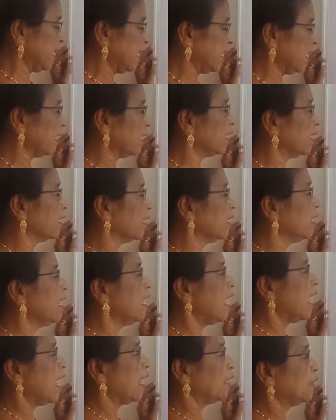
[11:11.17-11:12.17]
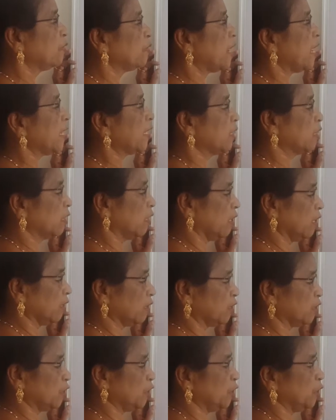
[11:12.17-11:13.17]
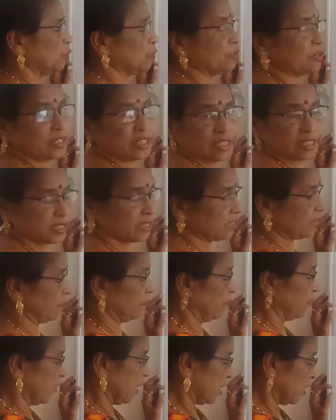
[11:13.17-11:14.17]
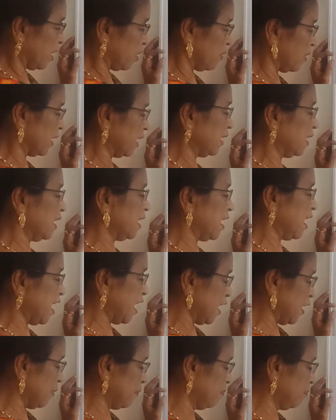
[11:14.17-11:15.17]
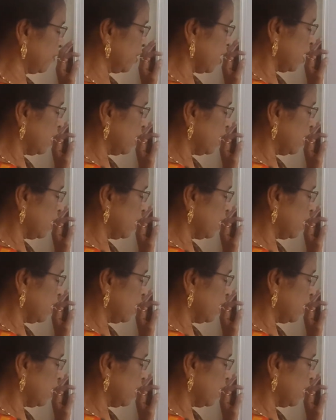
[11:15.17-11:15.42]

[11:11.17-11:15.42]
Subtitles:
here and you write CUE here. Then what is the name?